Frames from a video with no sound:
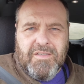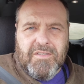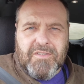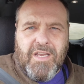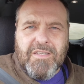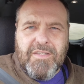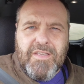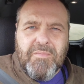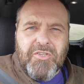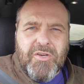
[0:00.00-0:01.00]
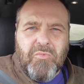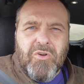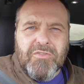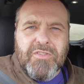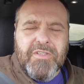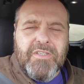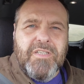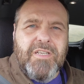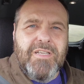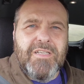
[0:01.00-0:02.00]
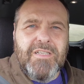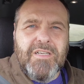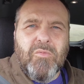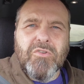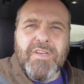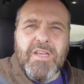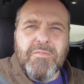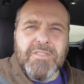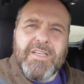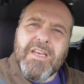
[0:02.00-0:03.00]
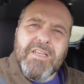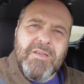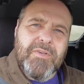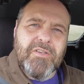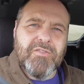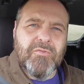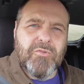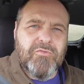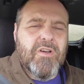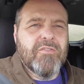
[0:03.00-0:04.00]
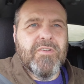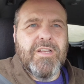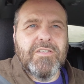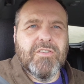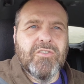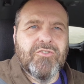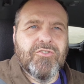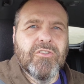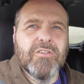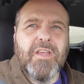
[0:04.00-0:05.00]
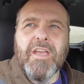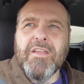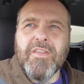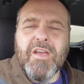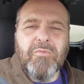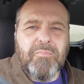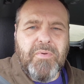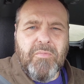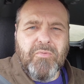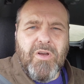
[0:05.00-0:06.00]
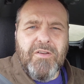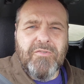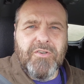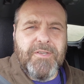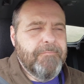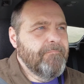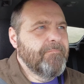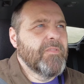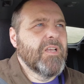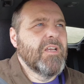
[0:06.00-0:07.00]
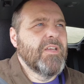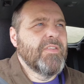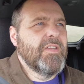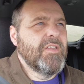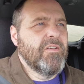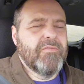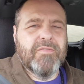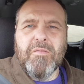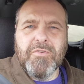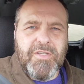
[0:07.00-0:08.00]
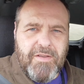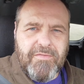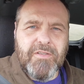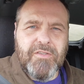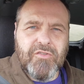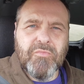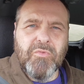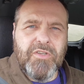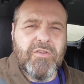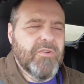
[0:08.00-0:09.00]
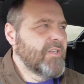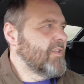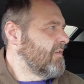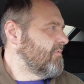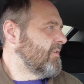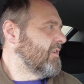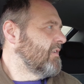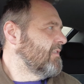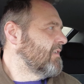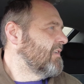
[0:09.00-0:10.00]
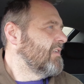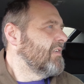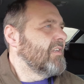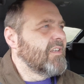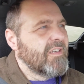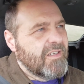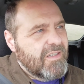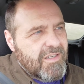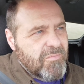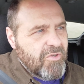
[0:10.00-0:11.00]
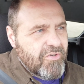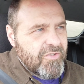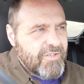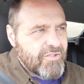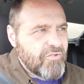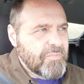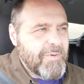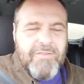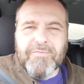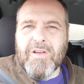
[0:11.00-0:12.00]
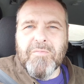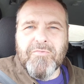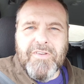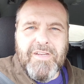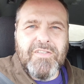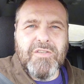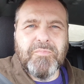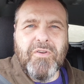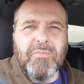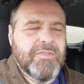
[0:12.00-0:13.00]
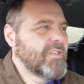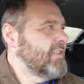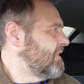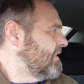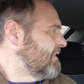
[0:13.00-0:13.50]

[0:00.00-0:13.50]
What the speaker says: Sadly, the image I wanted, I wasn't able to get it because there was a rather antisocial gate there with barbed wire on it. The farmer definitely doesn't want you going in that field. I'm not going to disrespect the farmer, it is his property,